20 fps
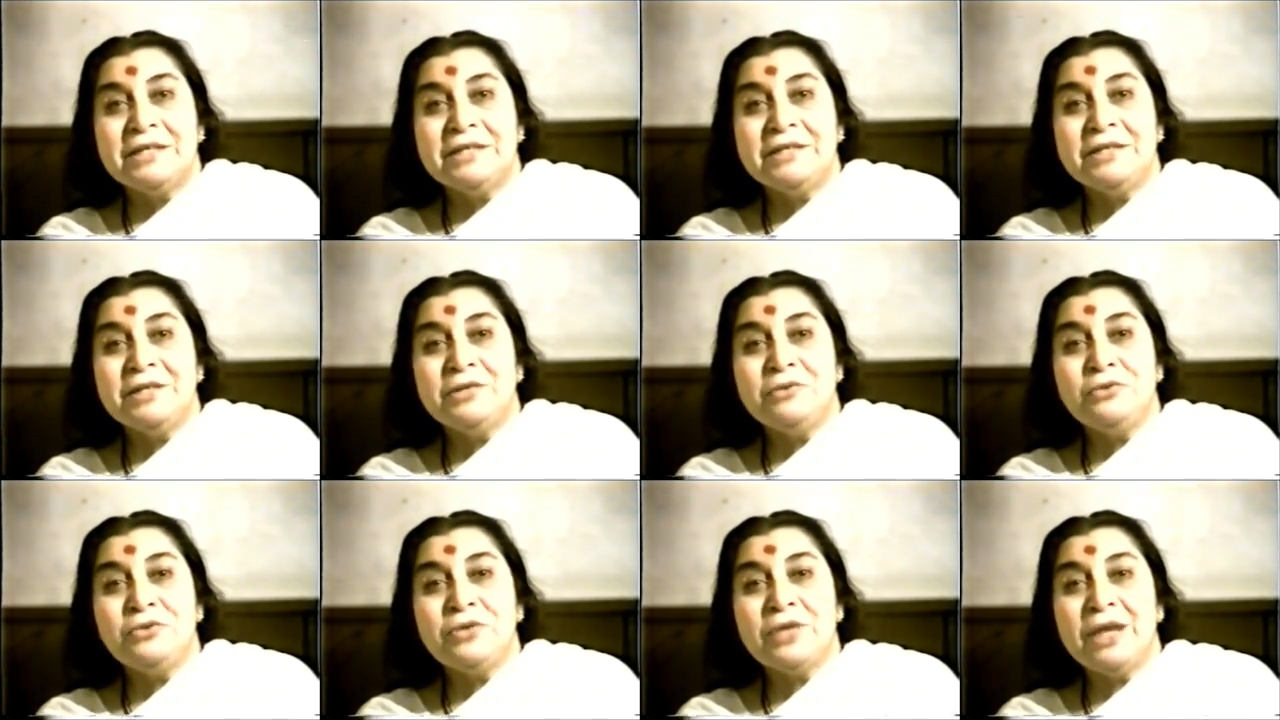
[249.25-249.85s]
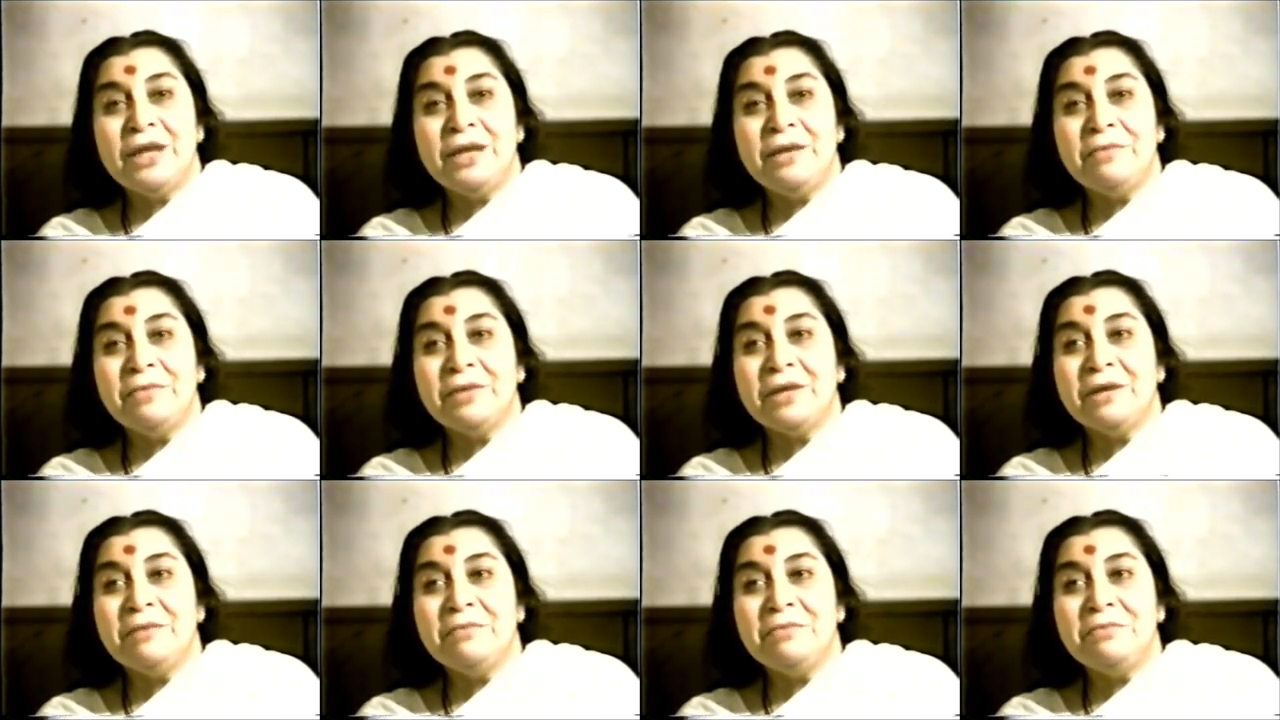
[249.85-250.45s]
Jerusalem
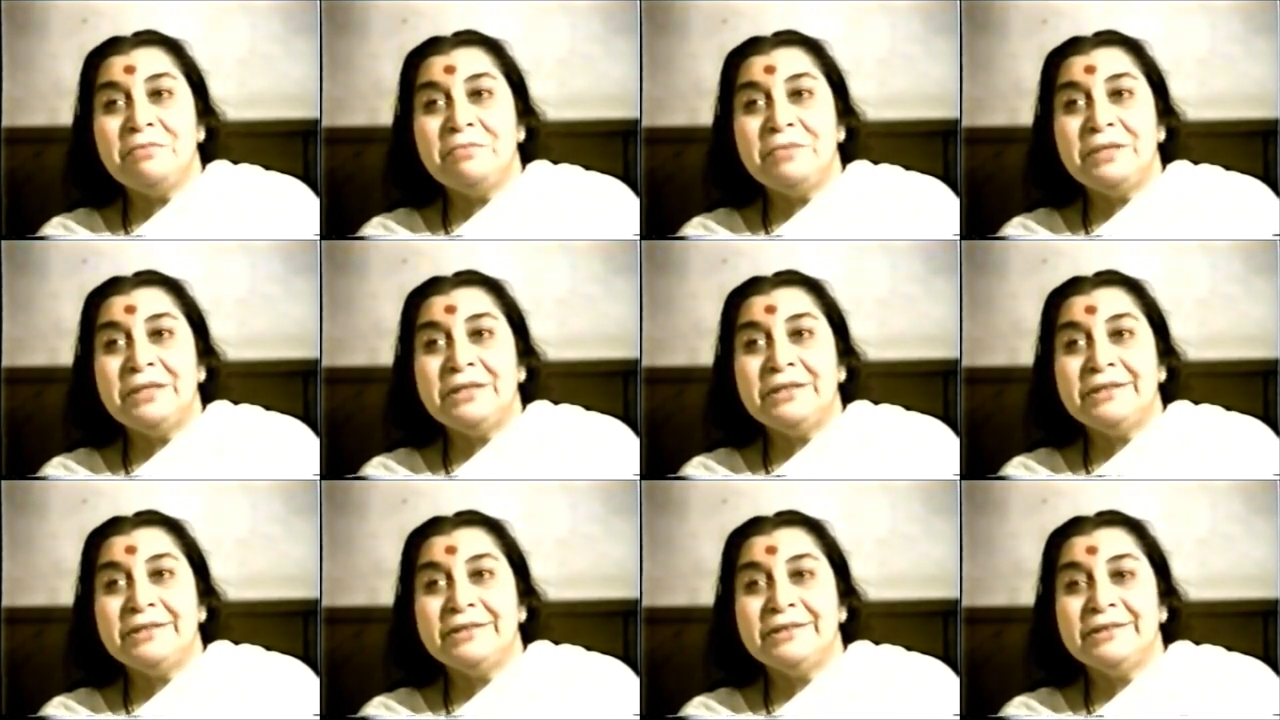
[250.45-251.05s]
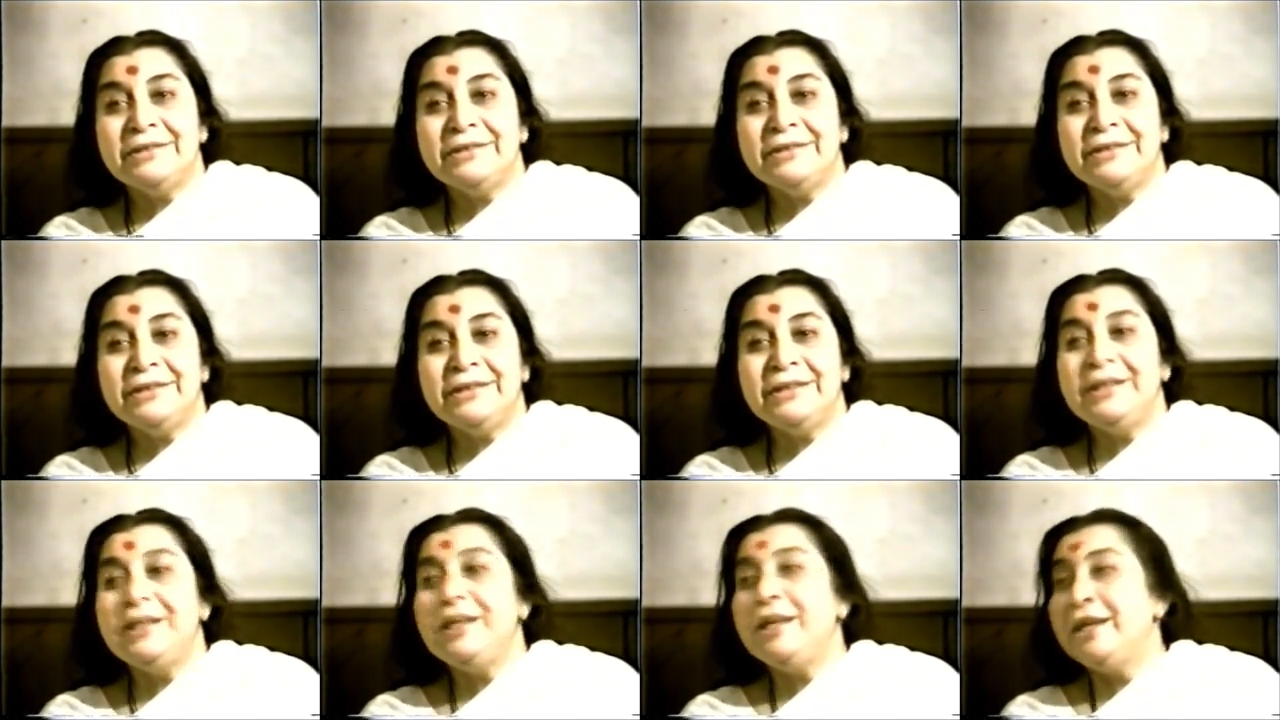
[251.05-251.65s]
can be built
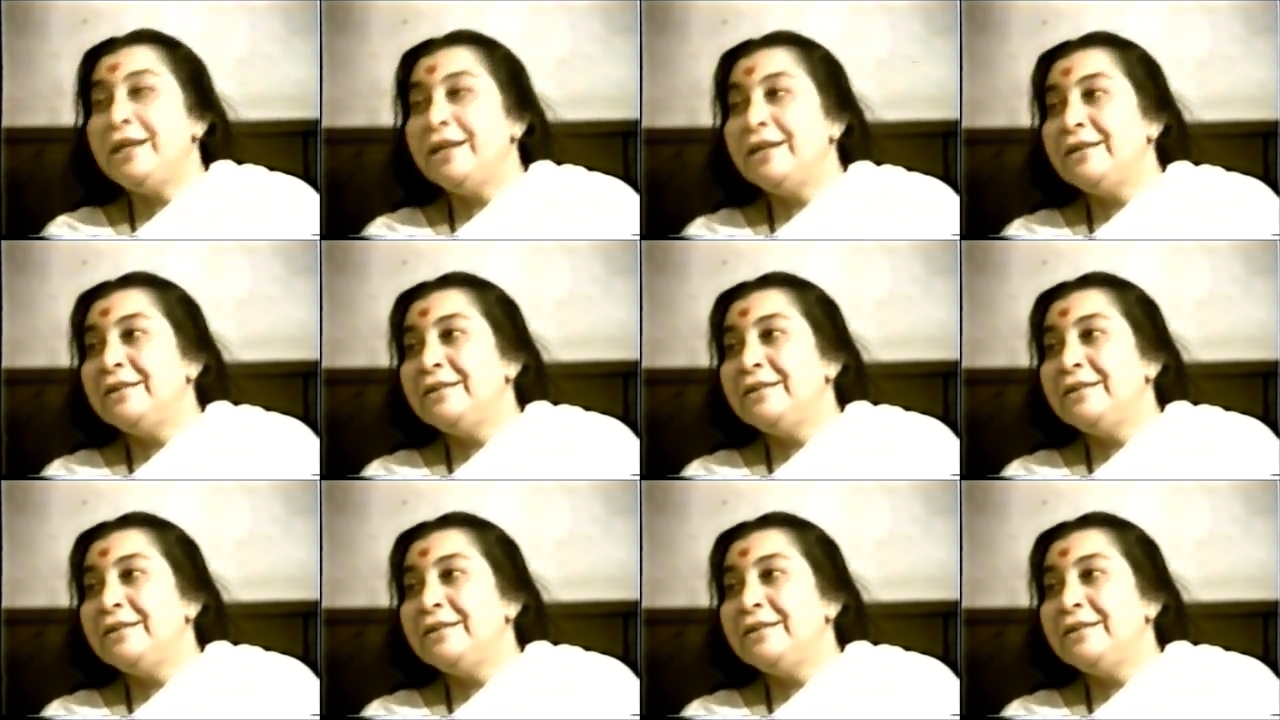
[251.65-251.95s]
in England.